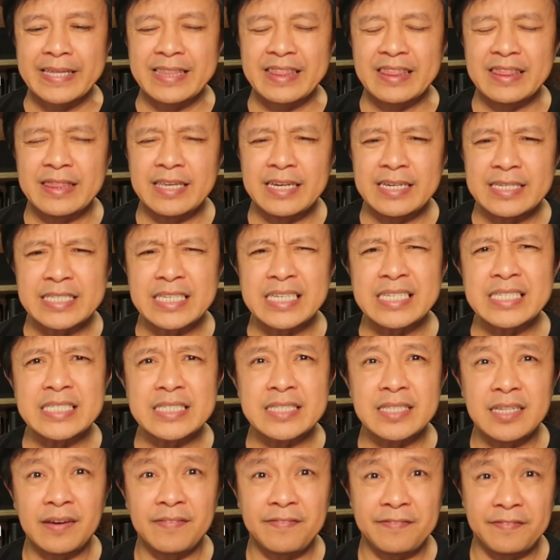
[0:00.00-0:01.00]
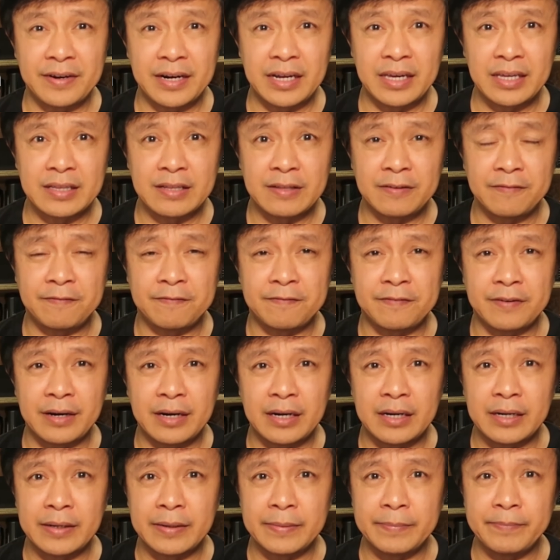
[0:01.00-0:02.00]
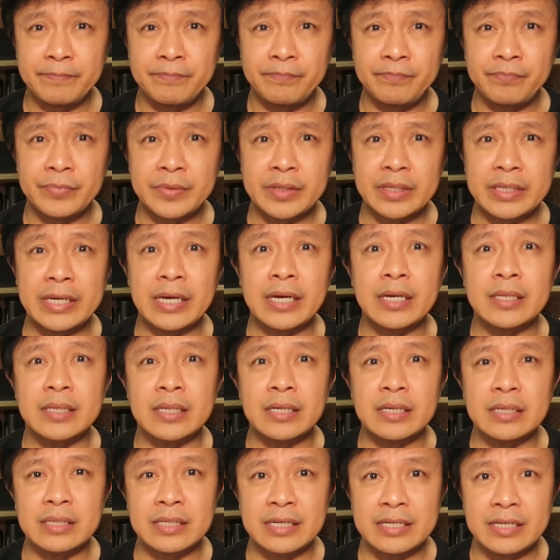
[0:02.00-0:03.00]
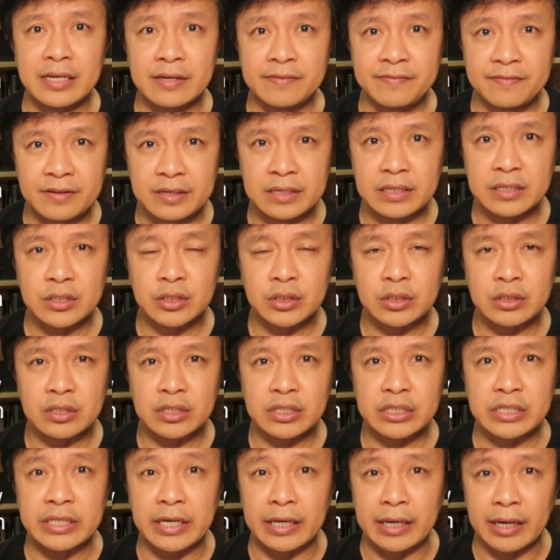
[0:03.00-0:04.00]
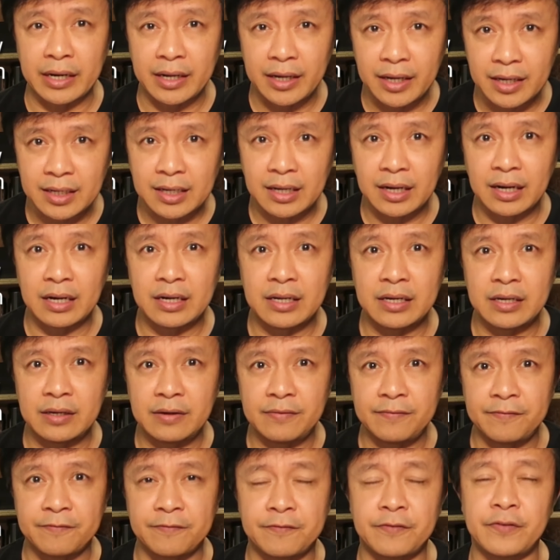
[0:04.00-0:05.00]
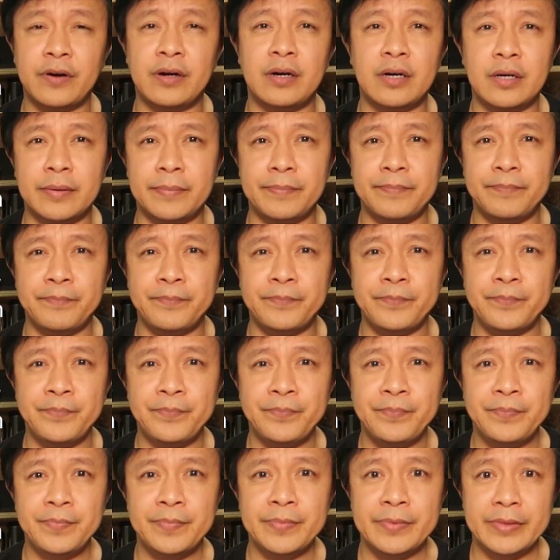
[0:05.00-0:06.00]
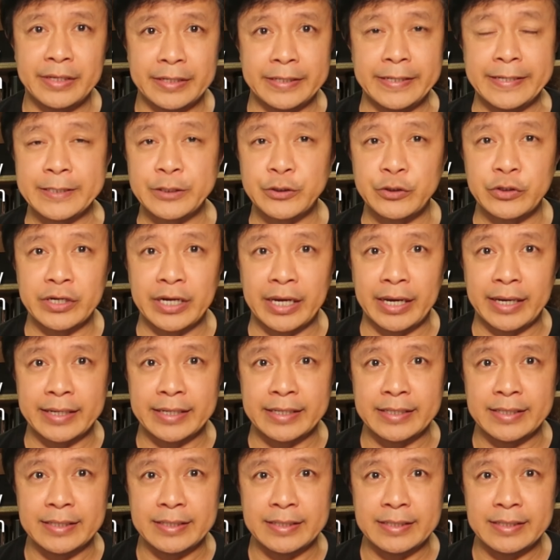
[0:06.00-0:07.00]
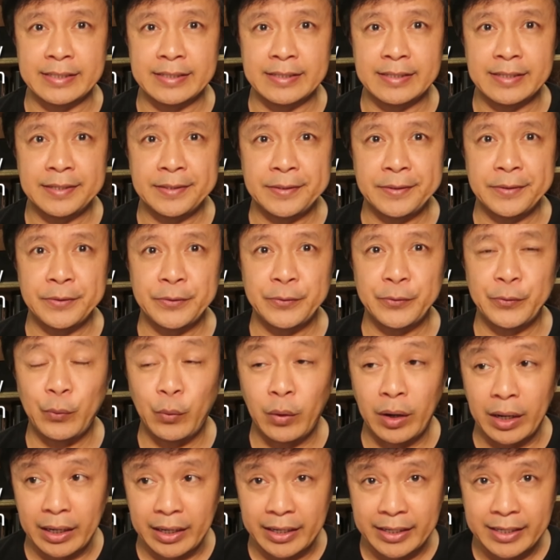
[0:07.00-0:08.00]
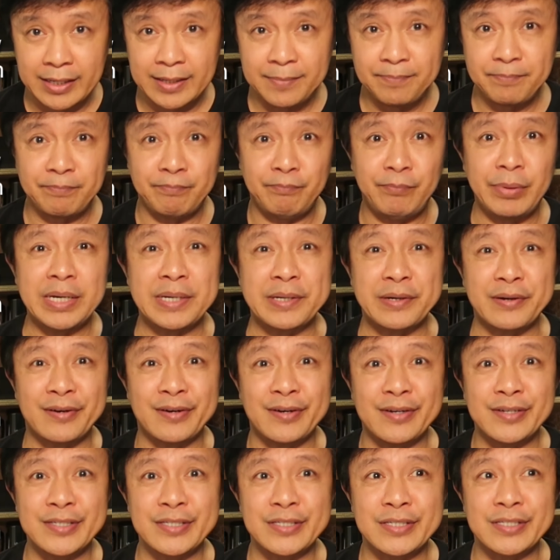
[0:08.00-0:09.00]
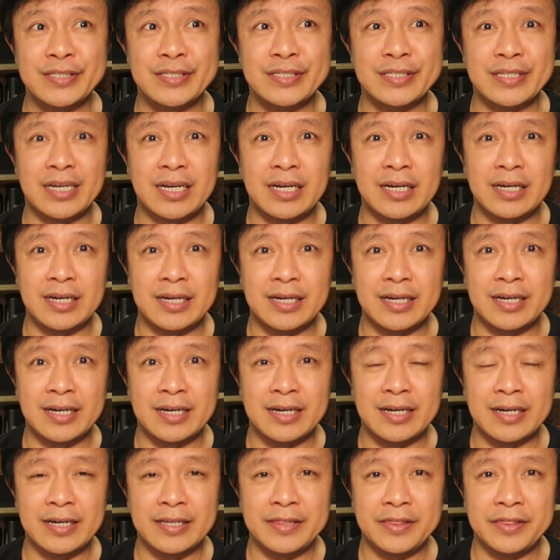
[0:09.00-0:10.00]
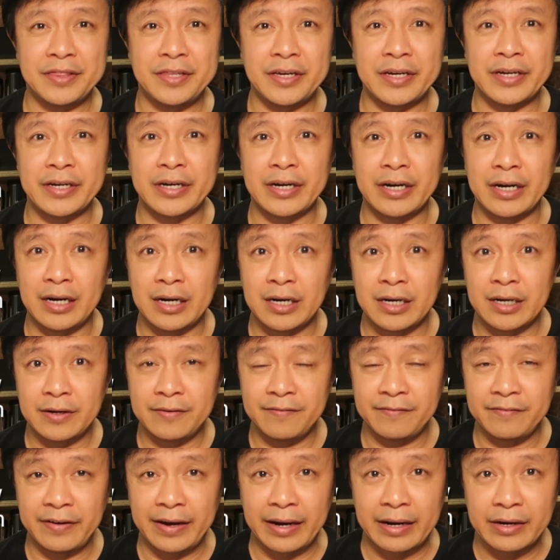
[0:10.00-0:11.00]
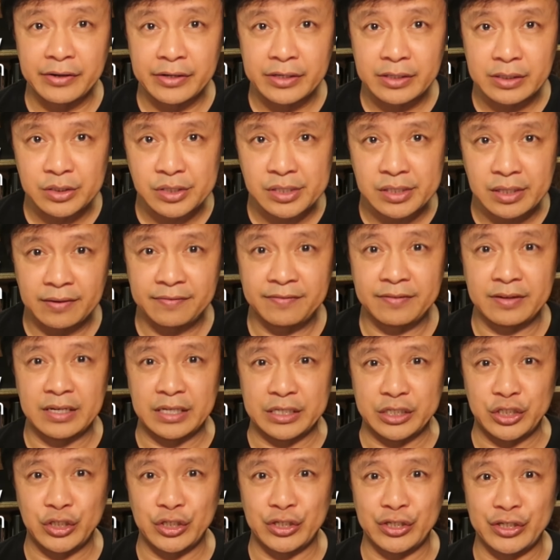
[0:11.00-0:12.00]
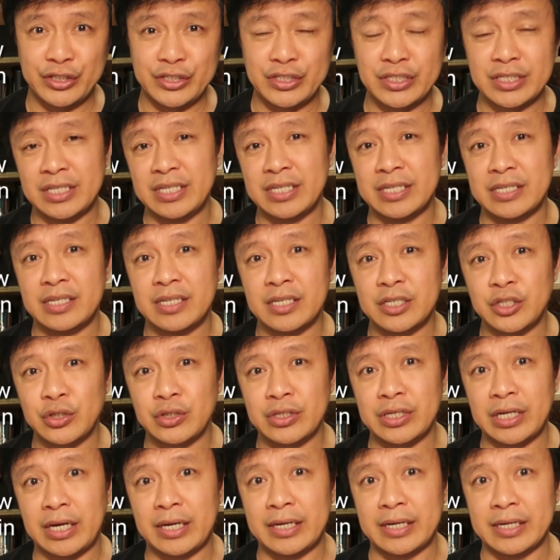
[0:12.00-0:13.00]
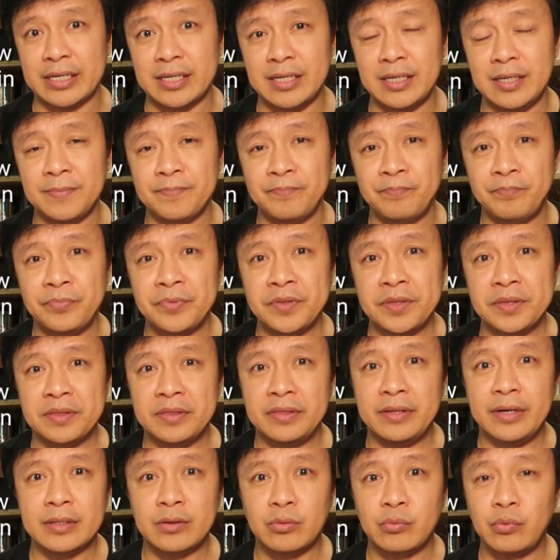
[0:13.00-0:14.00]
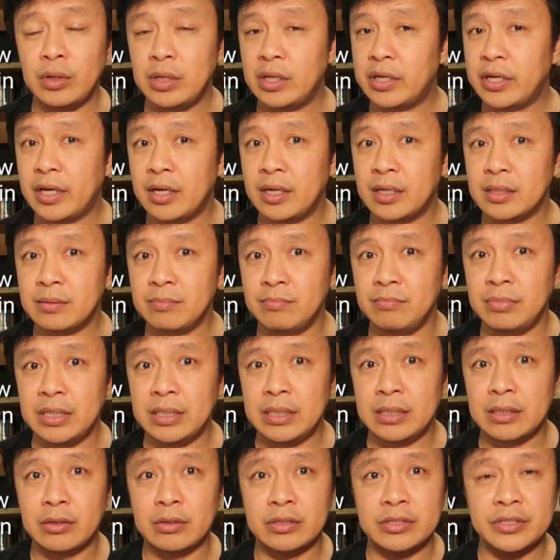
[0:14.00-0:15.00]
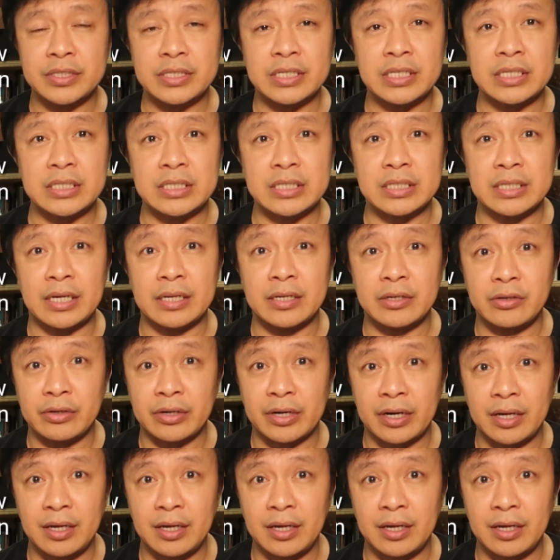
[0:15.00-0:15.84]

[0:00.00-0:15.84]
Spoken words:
this is different from getting the definition directly from the dictionary. Why? Because there are various definitions in the dictionary that will not be consistent or